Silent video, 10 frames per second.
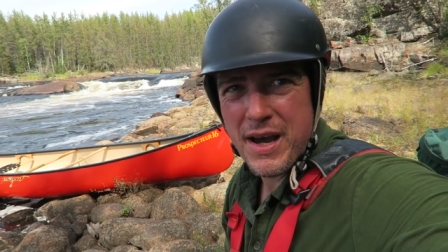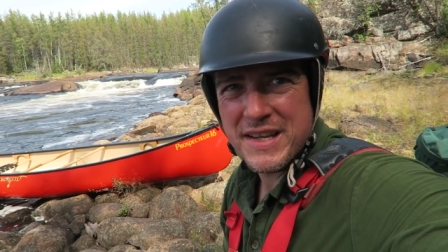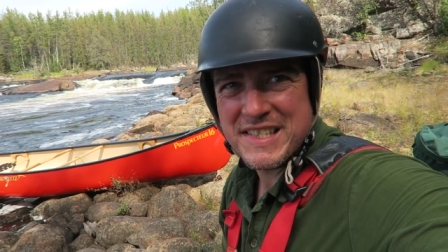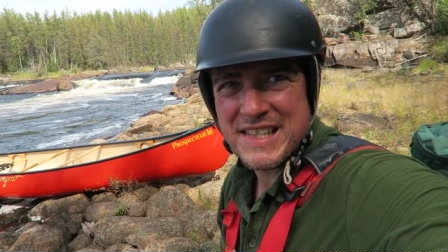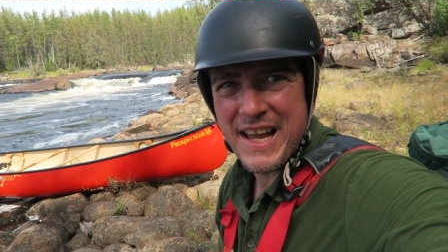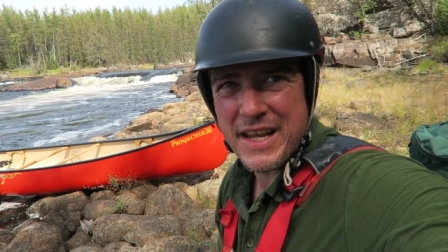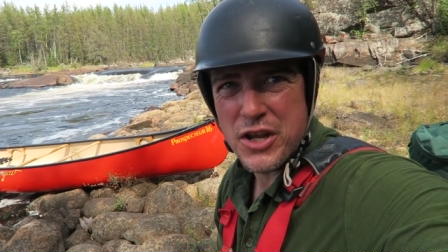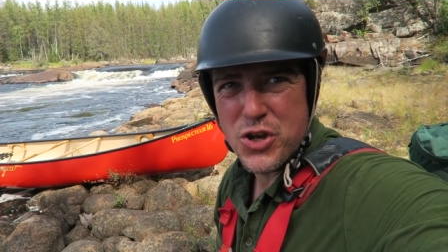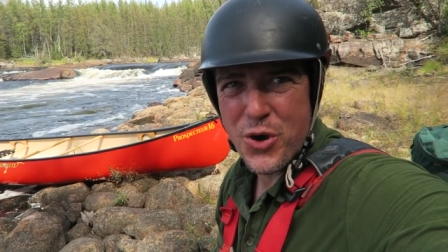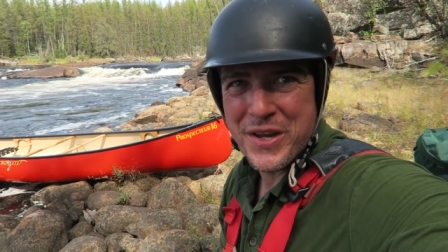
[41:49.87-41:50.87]
my slight
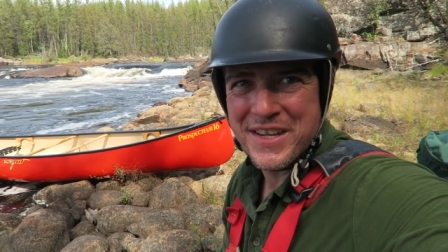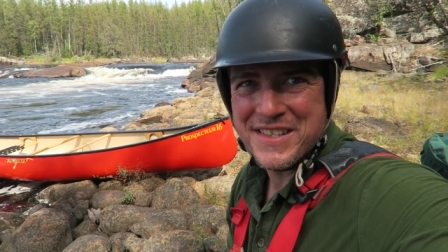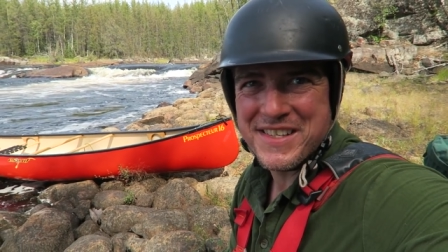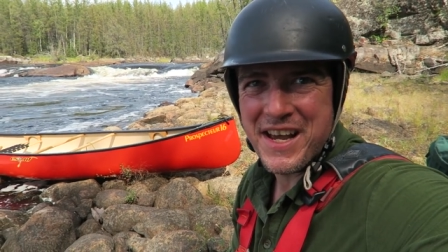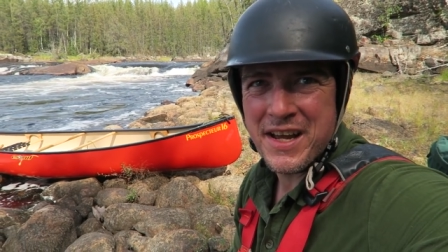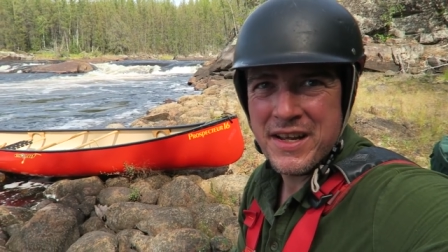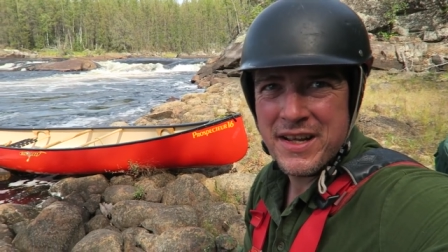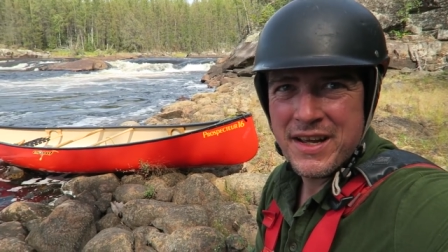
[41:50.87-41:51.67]
annoyance at